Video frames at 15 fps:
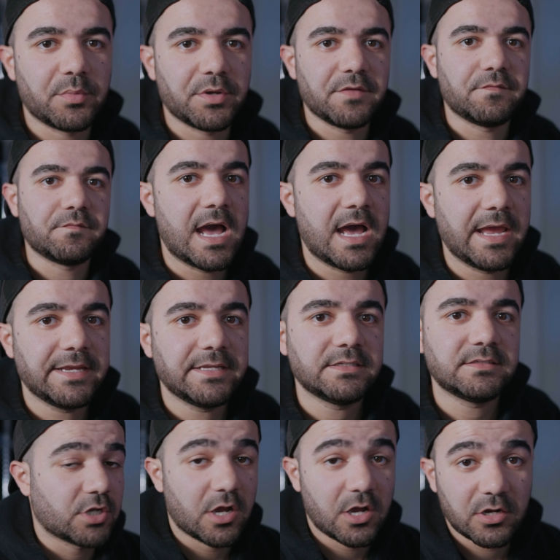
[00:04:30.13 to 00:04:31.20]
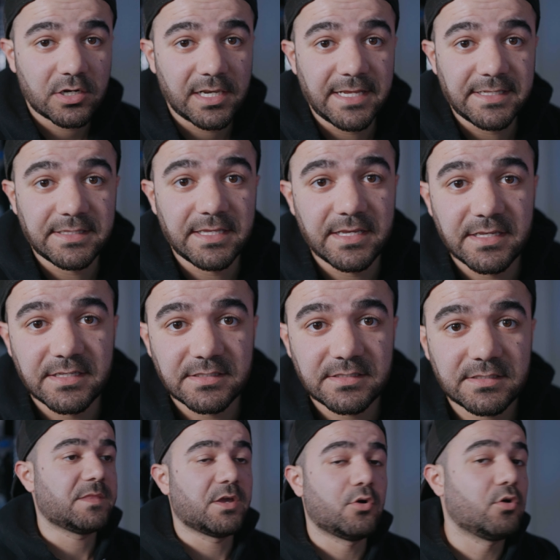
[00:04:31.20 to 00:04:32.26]
But if I talk like
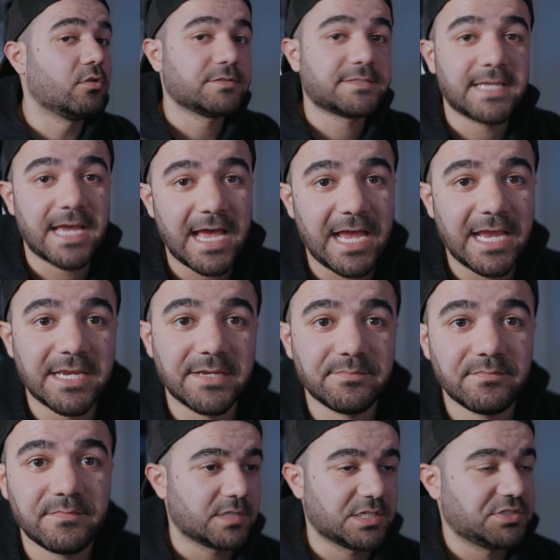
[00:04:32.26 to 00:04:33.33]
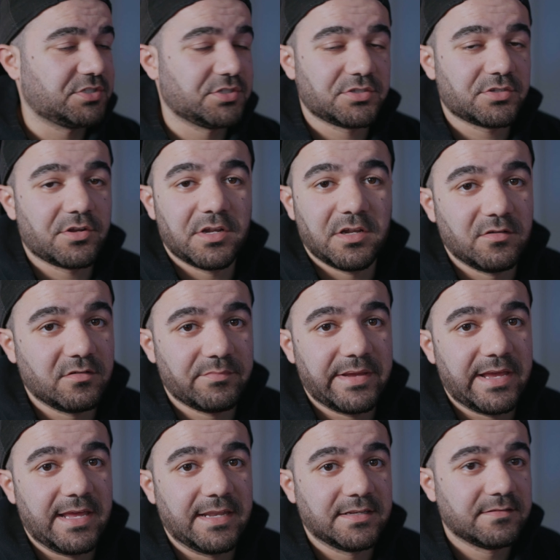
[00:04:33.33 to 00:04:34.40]
this the whole time, it's just gonna look
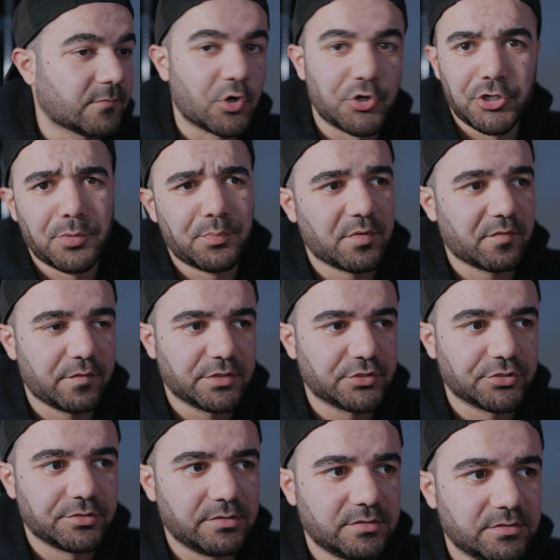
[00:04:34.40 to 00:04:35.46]
bad or not professional.